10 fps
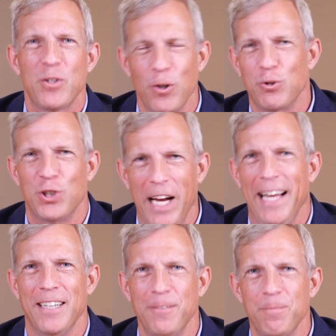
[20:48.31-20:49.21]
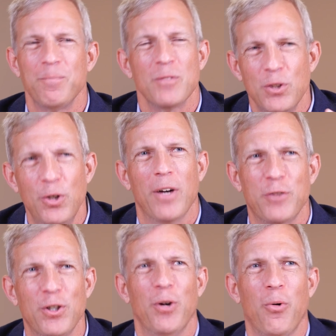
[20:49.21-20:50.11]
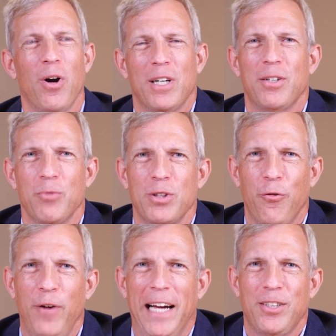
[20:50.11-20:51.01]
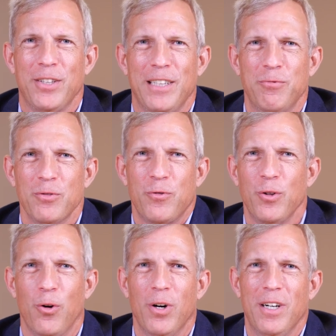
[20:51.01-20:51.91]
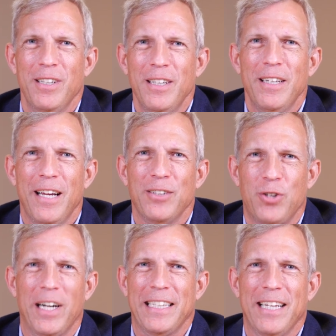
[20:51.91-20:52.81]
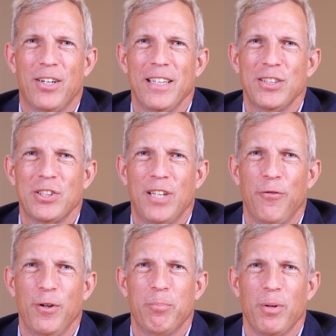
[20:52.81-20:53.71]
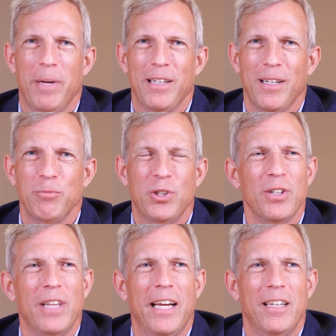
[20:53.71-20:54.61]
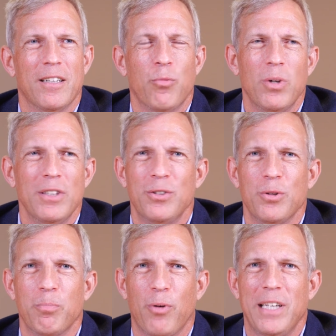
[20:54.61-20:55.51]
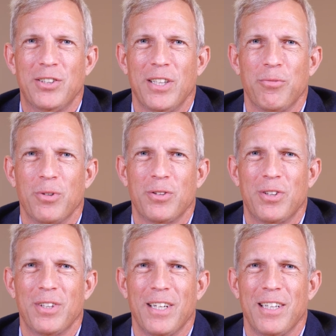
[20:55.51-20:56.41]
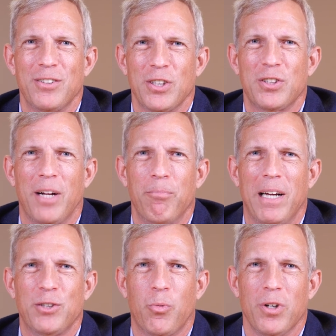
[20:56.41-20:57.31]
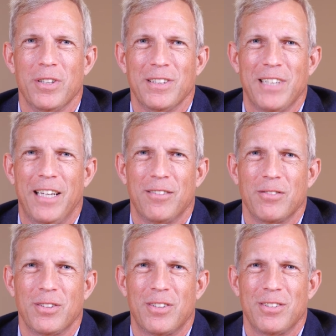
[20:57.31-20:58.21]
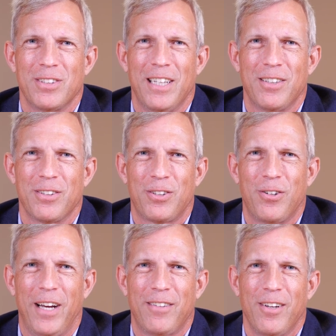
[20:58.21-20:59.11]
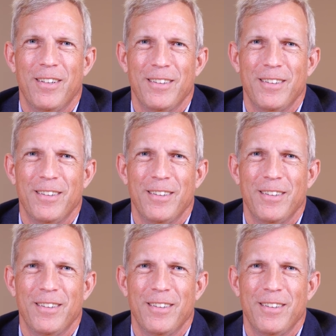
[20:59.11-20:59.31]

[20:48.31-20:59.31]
So Jen, you have to go work with the factory floor and try and get all this stuff implemented. I'm sure they are willing to embrace it with uh, just on Mike's word. Is that is, is that correct?